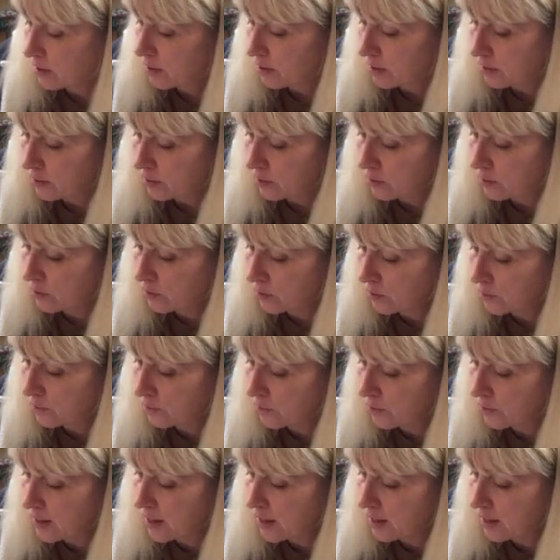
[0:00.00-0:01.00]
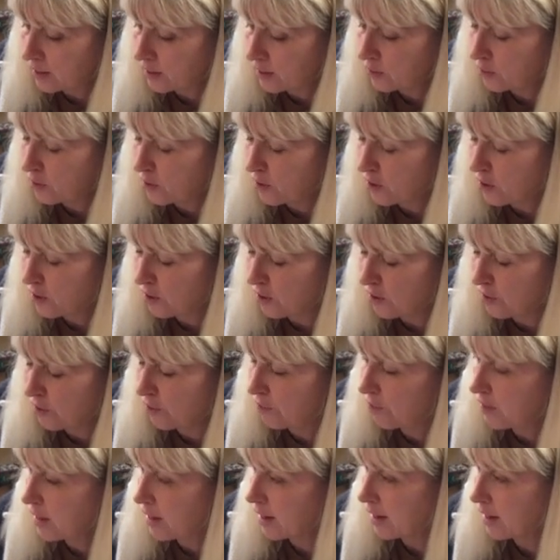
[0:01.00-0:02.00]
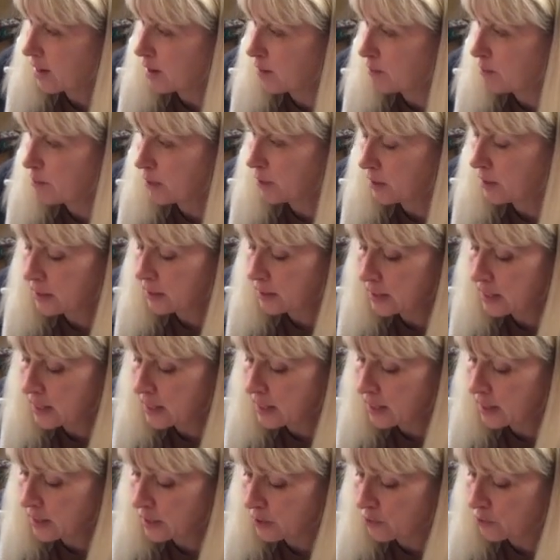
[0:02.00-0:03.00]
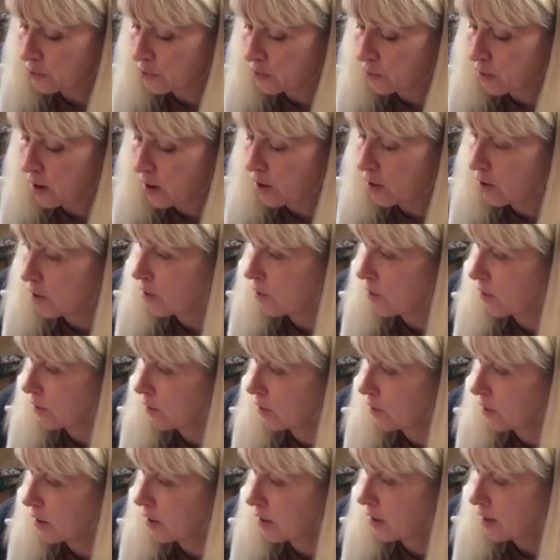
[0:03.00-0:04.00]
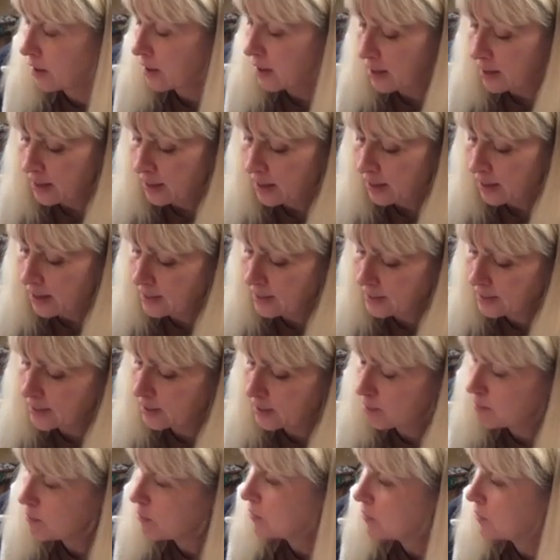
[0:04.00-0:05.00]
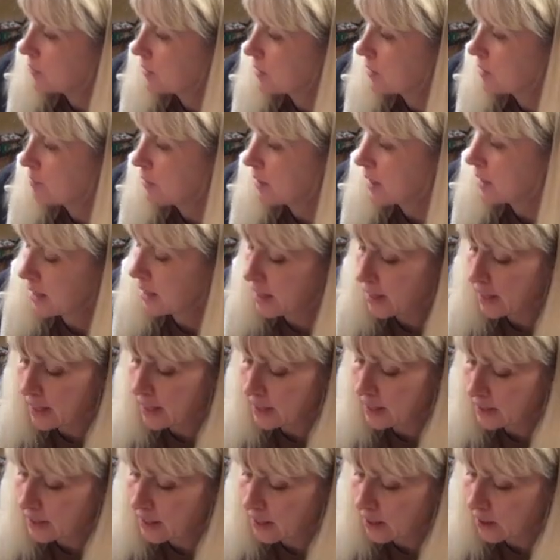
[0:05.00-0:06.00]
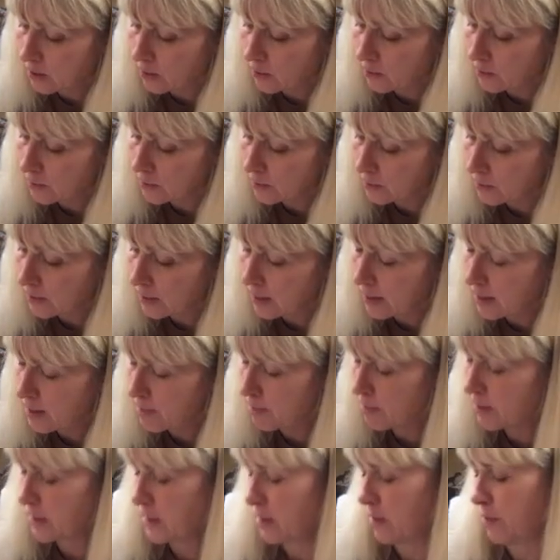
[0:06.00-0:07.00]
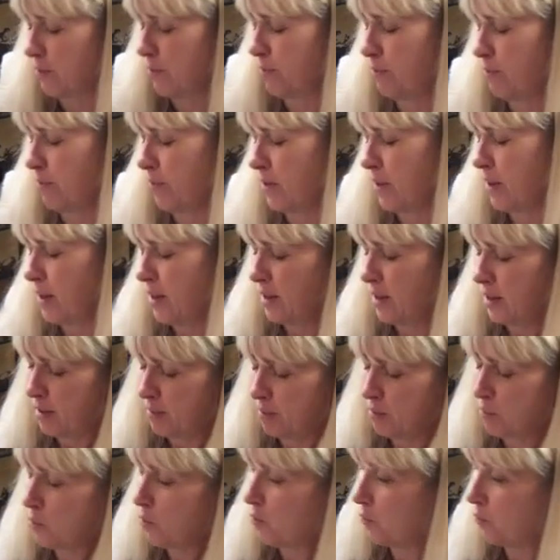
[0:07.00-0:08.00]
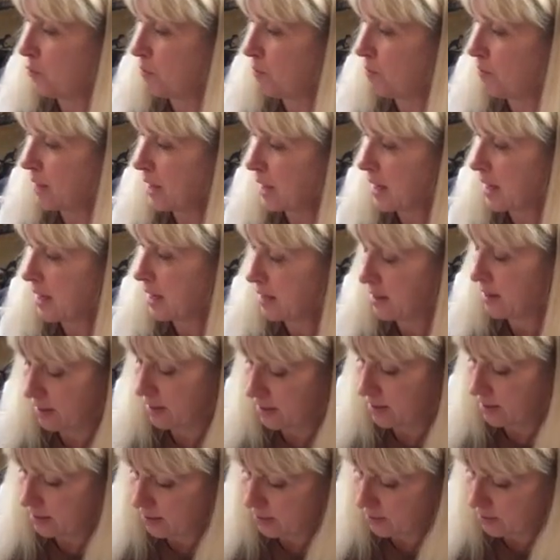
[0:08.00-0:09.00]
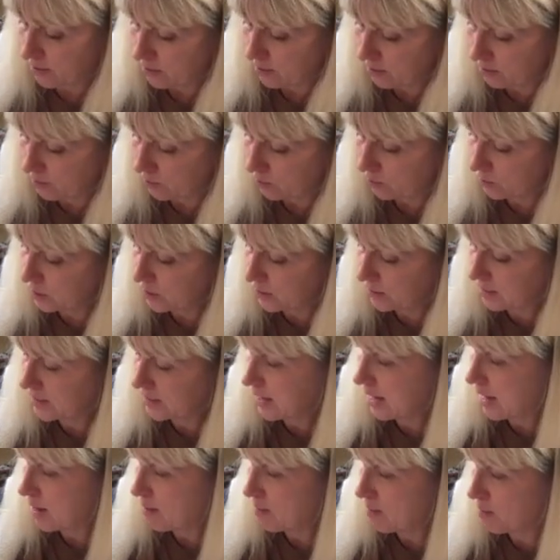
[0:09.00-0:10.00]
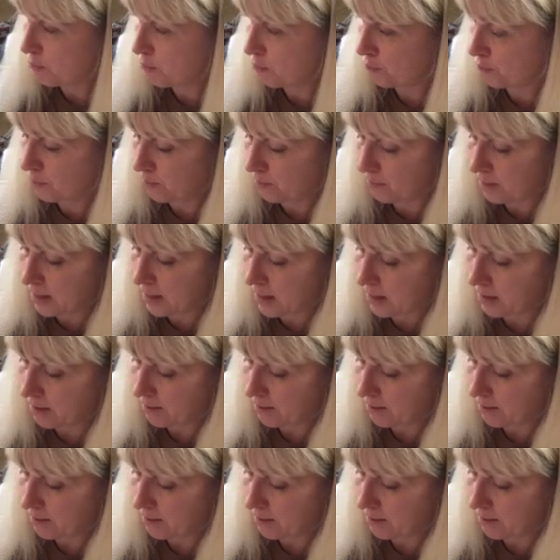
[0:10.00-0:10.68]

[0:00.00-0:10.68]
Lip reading: look for that little curve that I completely drew wrong earlier. I did move something, I can tell. I must have moved me. I'll just say I moved me.